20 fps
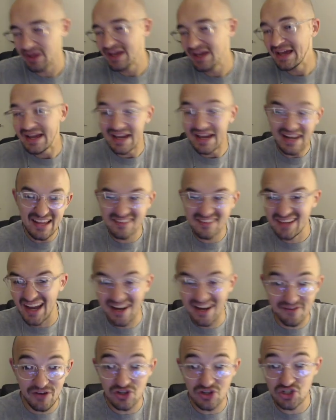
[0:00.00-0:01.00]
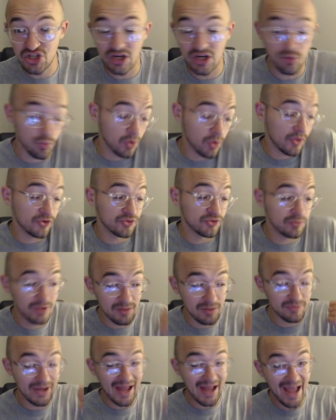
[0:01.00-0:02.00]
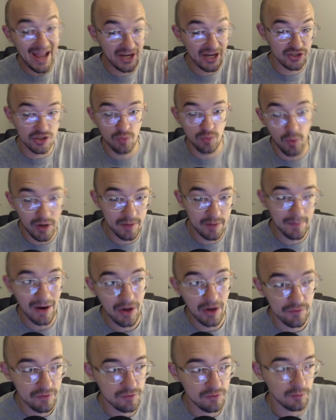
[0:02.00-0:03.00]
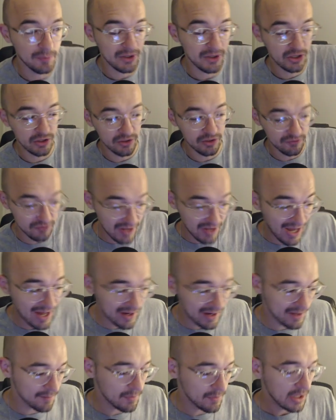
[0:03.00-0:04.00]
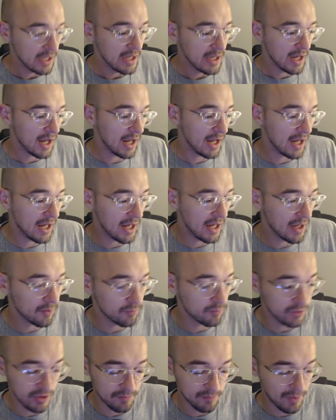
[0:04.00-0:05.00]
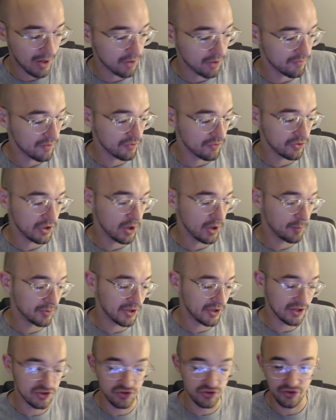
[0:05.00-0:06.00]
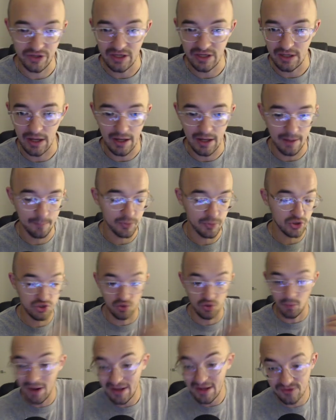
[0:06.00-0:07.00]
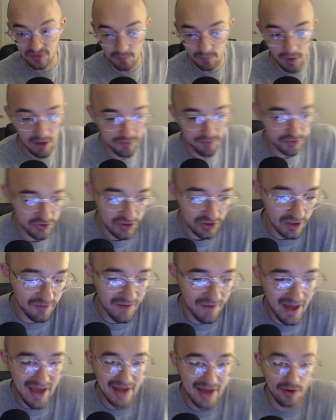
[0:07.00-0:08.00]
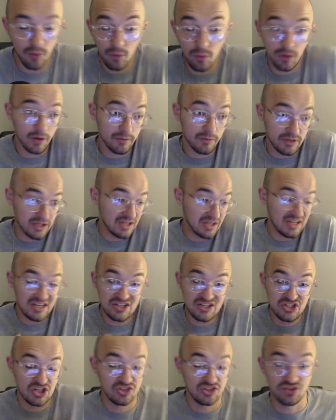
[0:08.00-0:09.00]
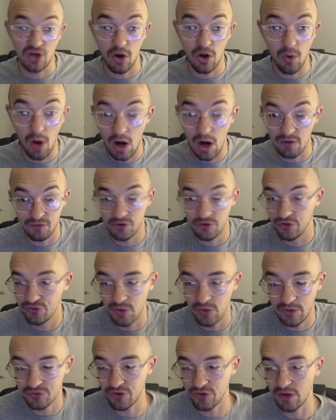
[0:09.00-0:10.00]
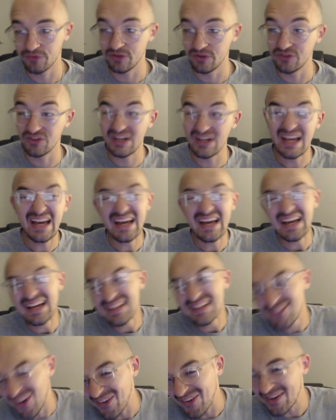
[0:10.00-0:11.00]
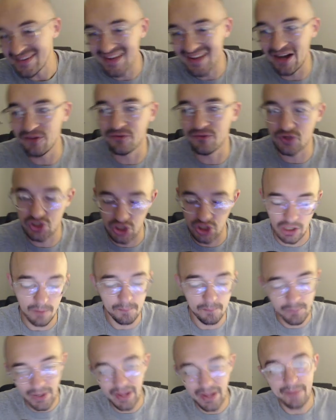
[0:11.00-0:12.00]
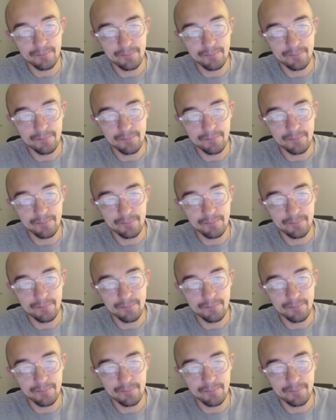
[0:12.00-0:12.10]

it is kind of interesting. Were there some teams that actually wanted PowerOfEvil but couldn't have got him? Did PowerOfEvil, potentially push away some offers he could have had, or did he just go offerless throughout this offseason? It's hard to tell for sure, but